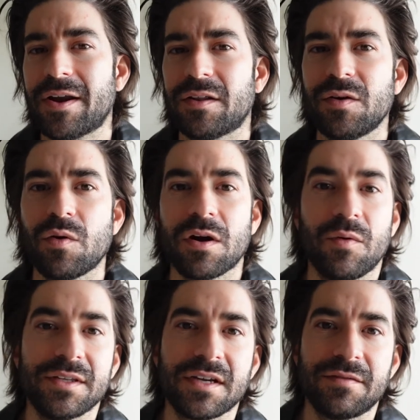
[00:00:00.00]
only work
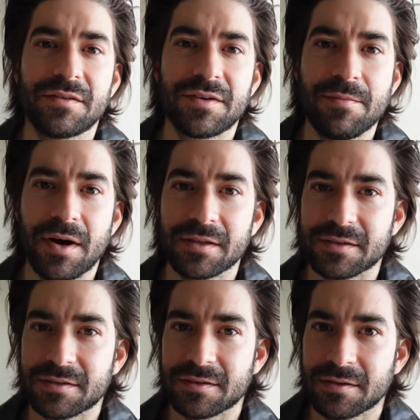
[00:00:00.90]
once every 3
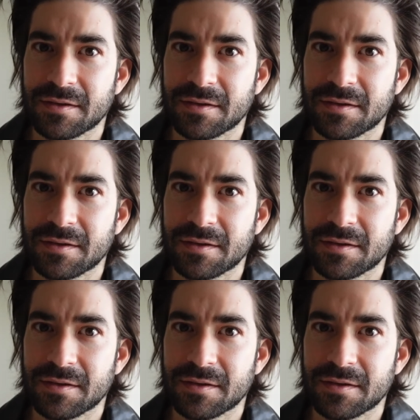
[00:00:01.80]
months.